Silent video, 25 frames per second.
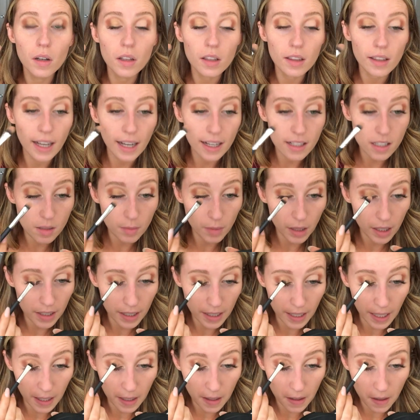last month,
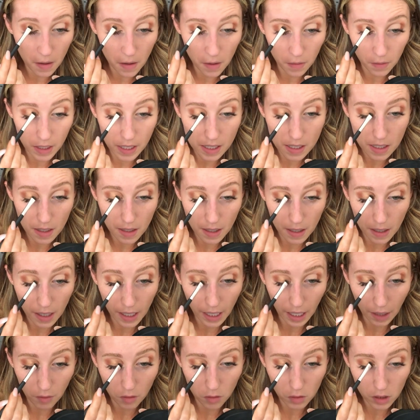again, another reason that
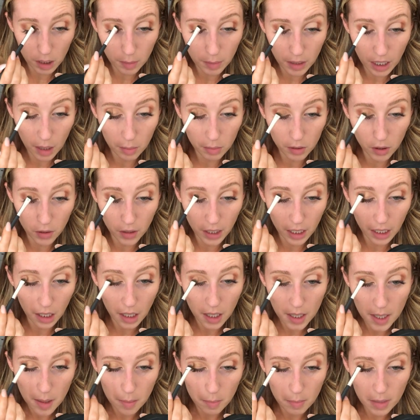I haven't really been uploading,
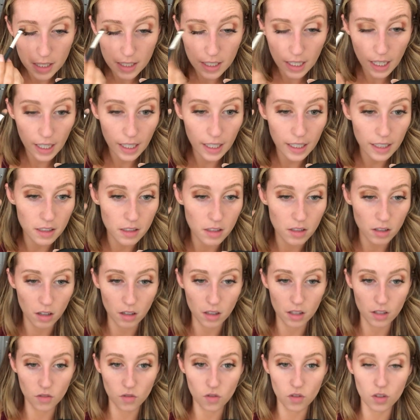besides
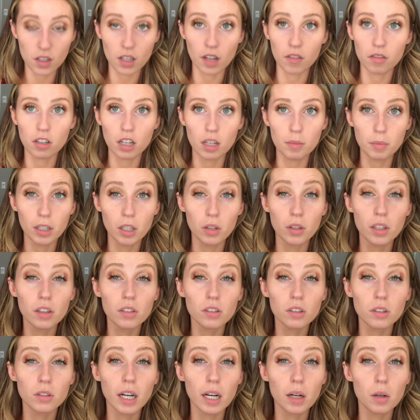all the stuff that I've been going
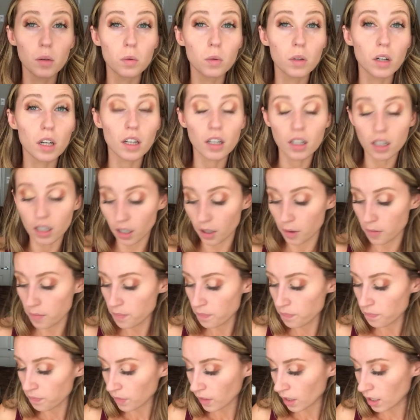through at work,
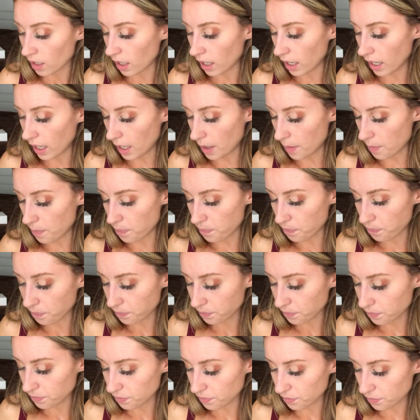um,
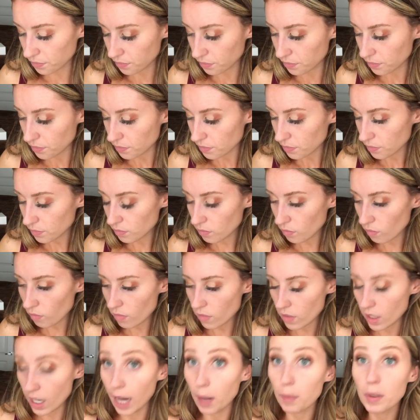
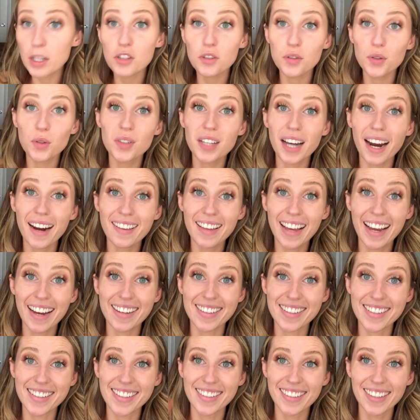I went to
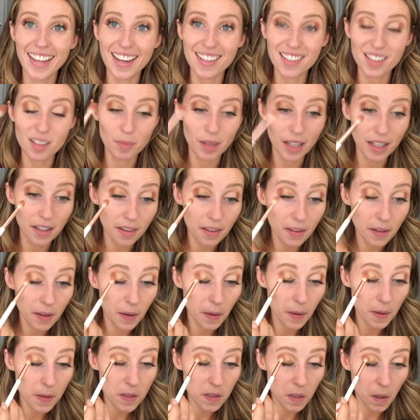Thailand last month.
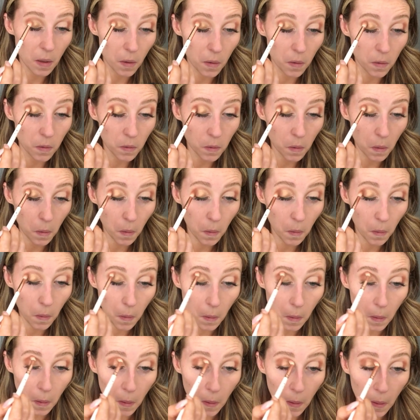So
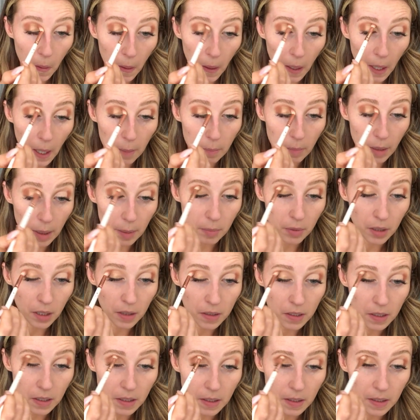uh, my
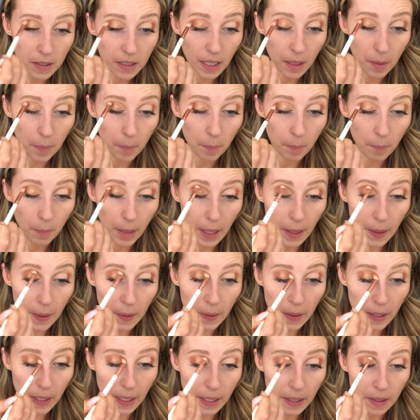brother got
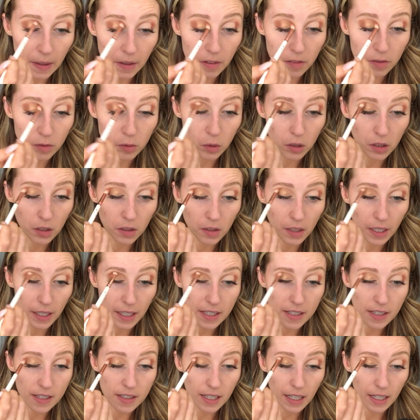married for, I
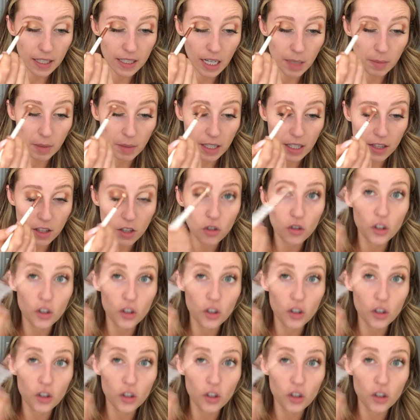guess, the second time. They did the